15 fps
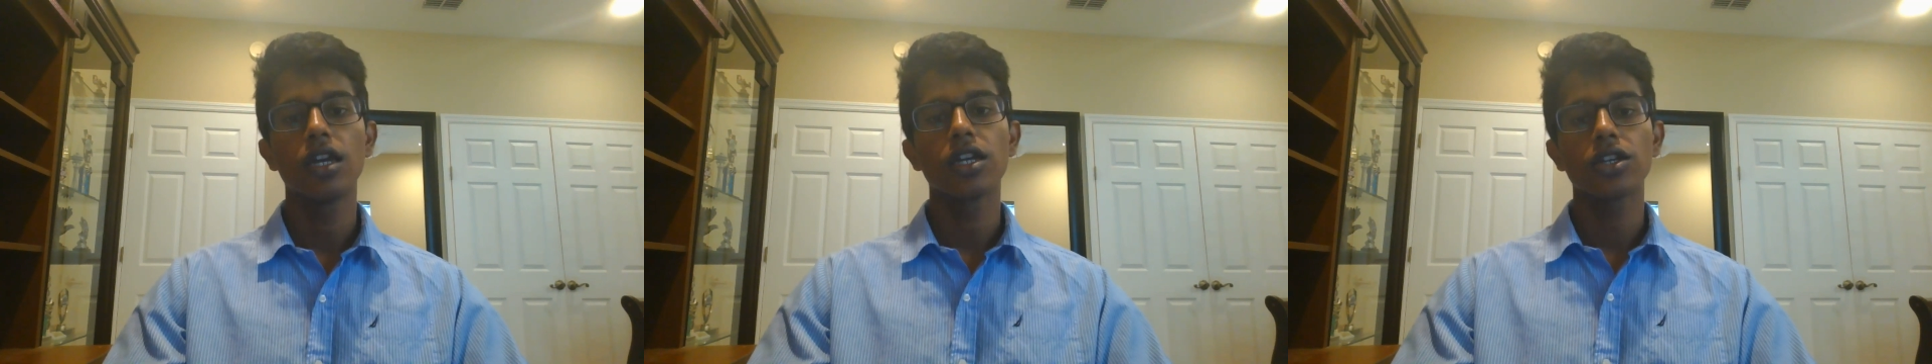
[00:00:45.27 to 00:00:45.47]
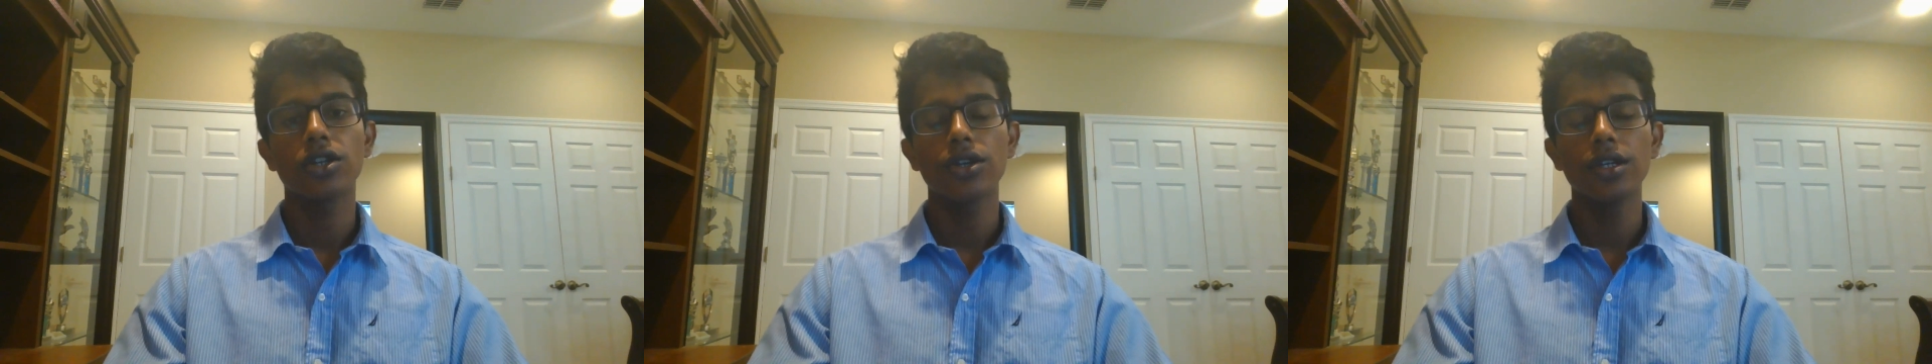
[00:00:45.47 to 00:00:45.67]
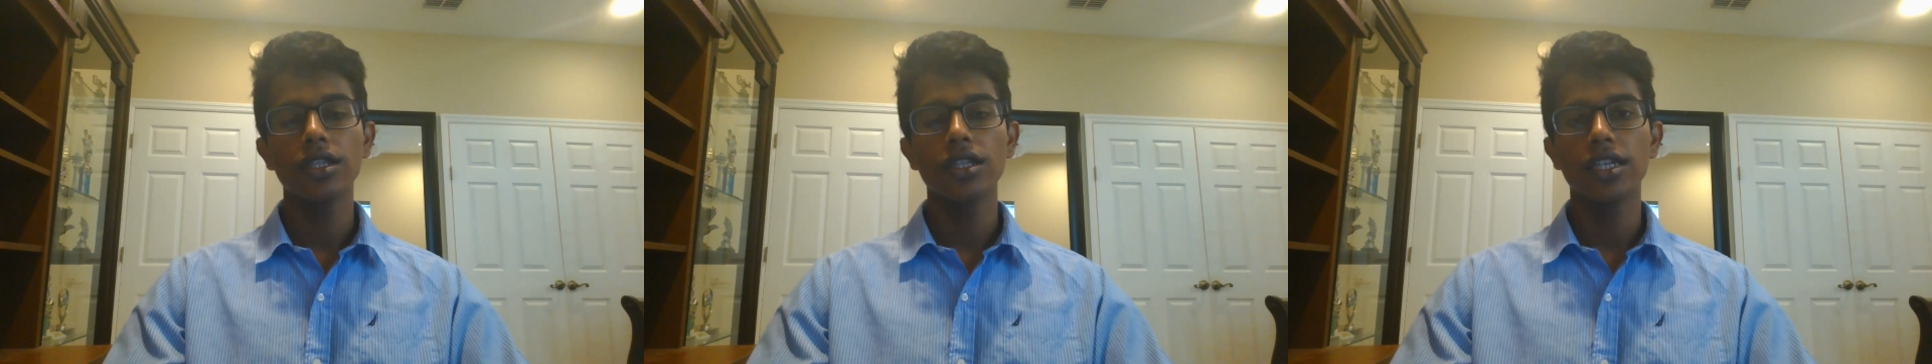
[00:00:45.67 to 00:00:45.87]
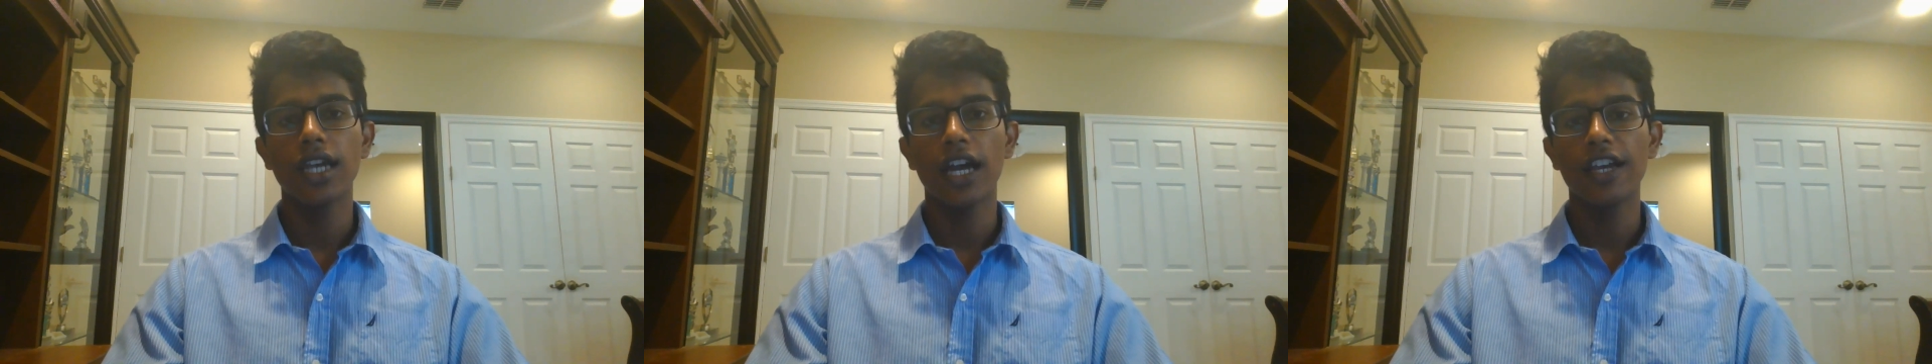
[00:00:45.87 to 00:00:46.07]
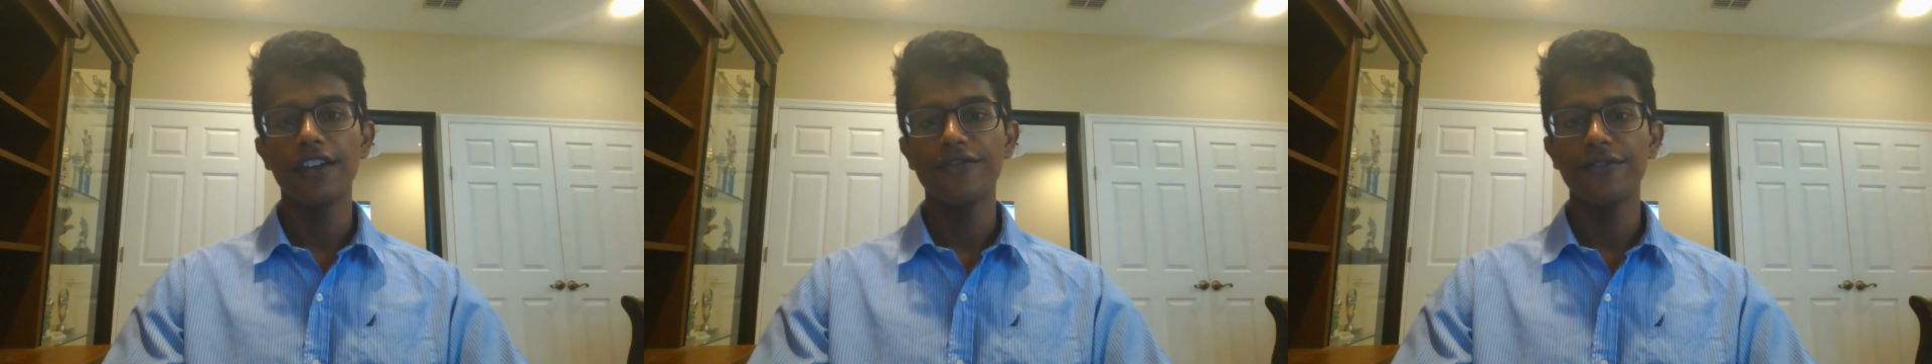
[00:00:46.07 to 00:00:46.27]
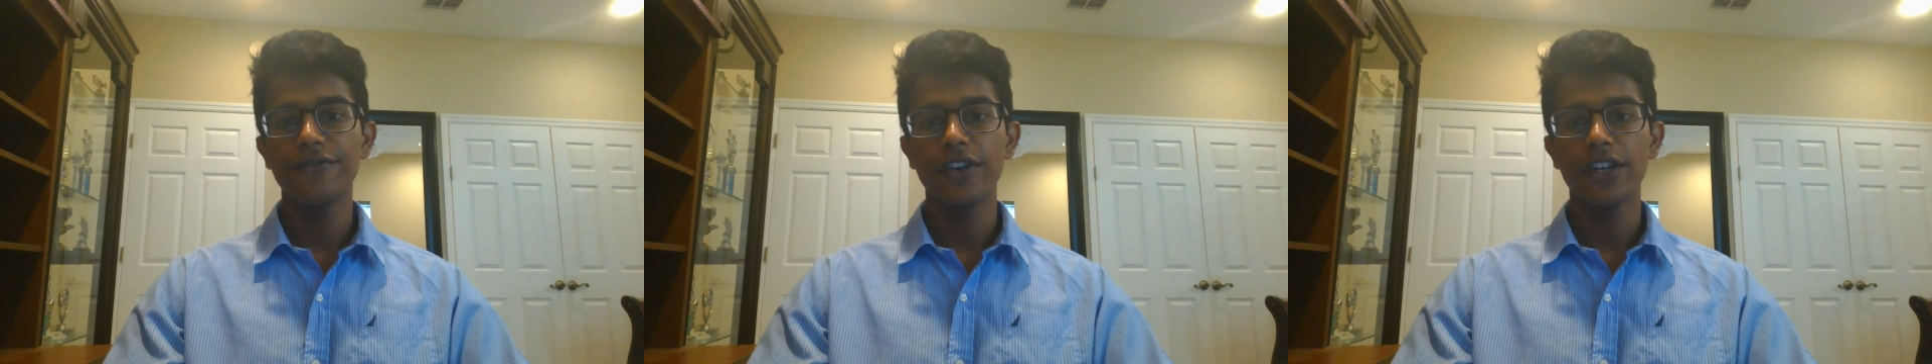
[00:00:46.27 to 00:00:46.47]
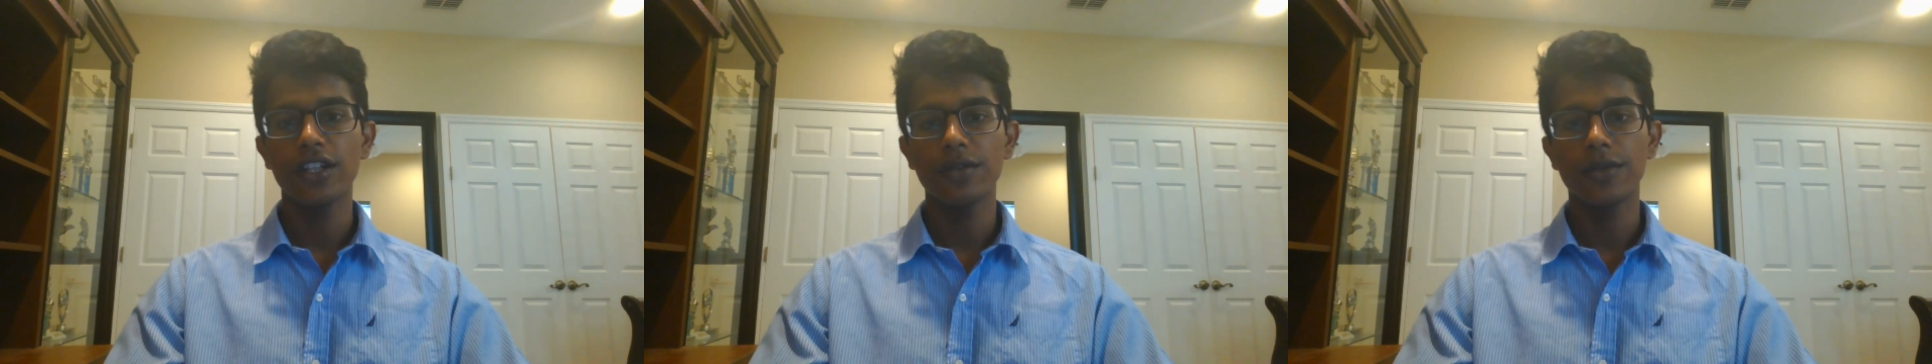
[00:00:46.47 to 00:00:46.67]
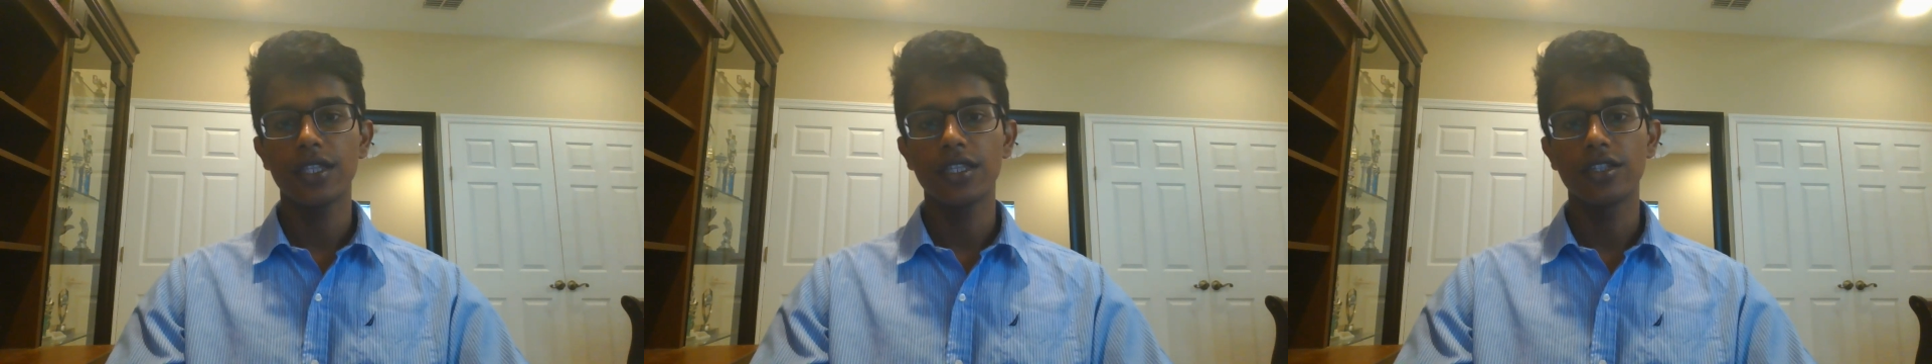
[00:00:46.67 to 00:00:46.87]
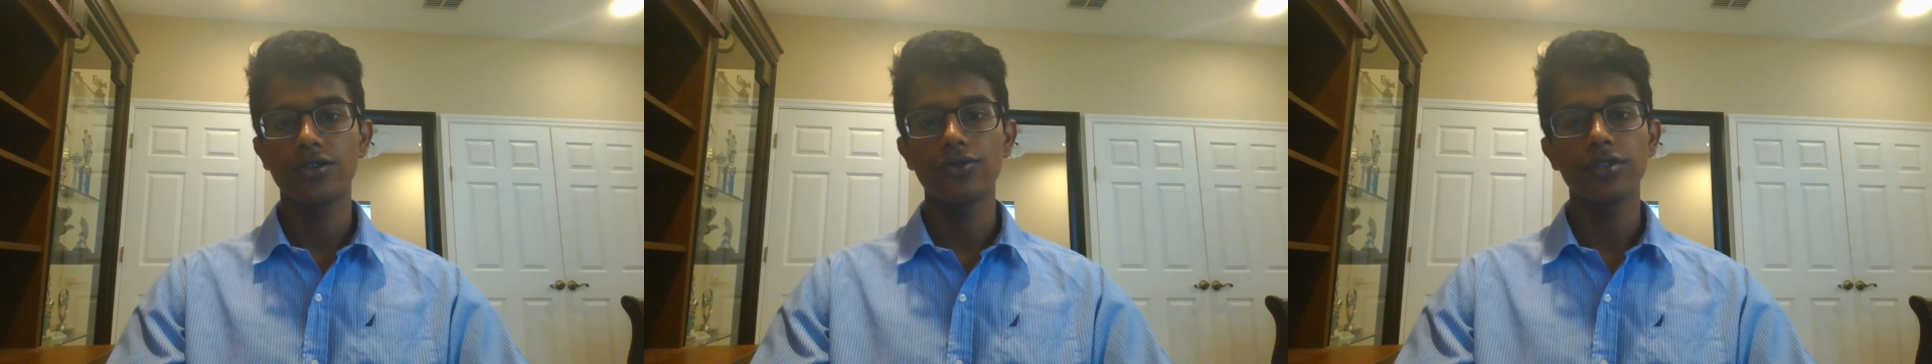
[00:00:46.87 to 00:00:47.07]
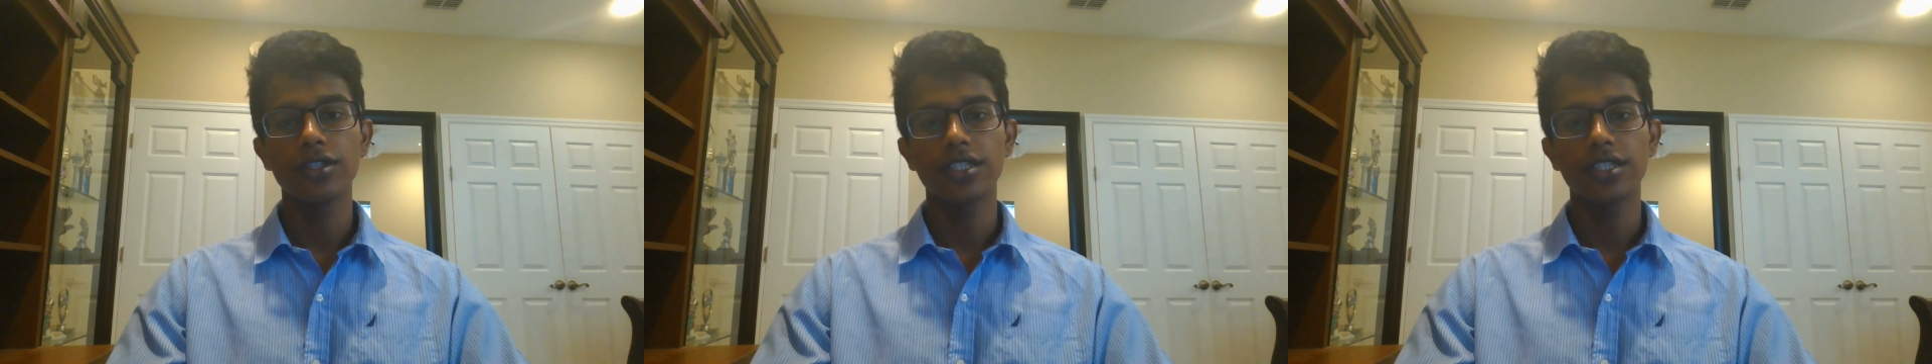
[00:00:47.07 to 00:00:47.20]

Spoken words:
Currently, I have developed the tools